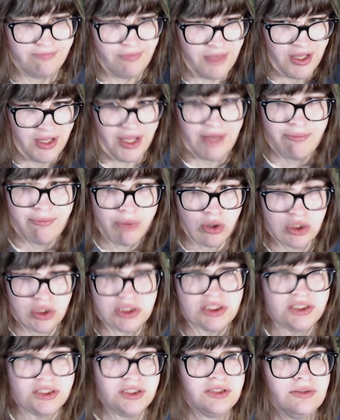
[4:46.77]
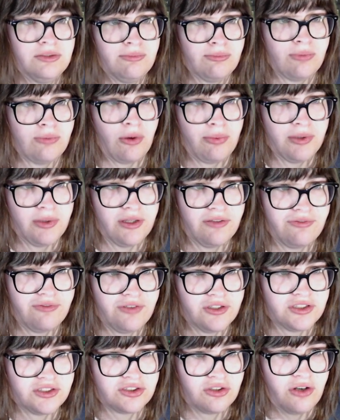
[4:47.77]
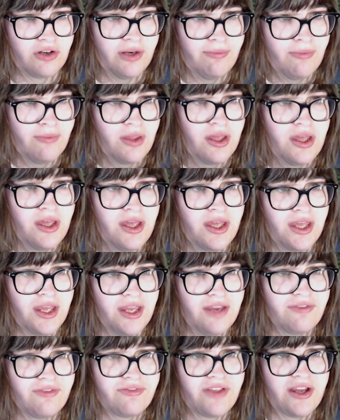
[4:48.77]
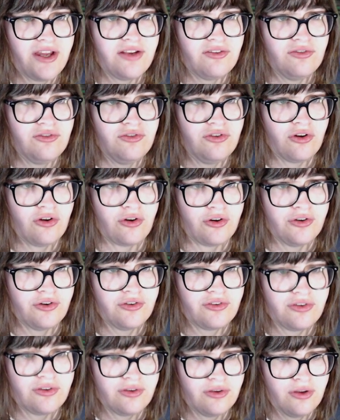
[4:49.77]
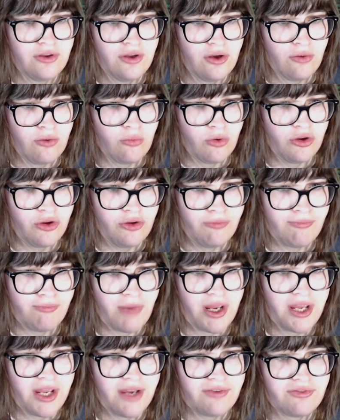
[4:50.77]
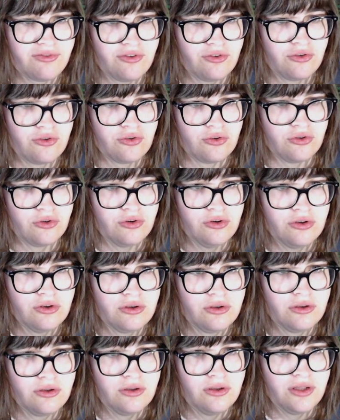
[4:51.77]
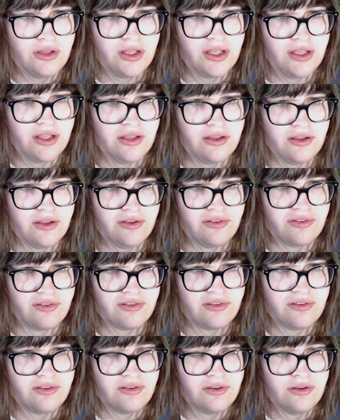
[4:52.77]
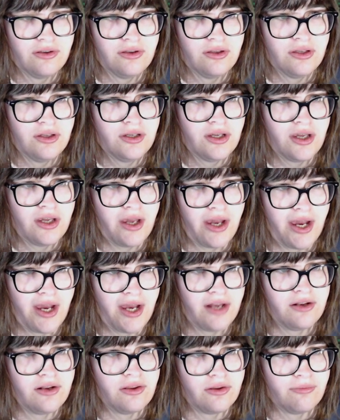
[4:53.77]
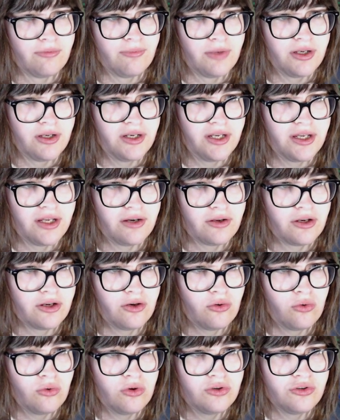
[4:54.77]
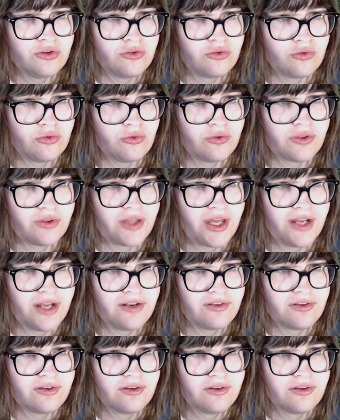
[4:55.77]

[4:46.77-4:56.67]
inputs properly the first time. If they don't, what you may have to do is add them. Now, in order to do that,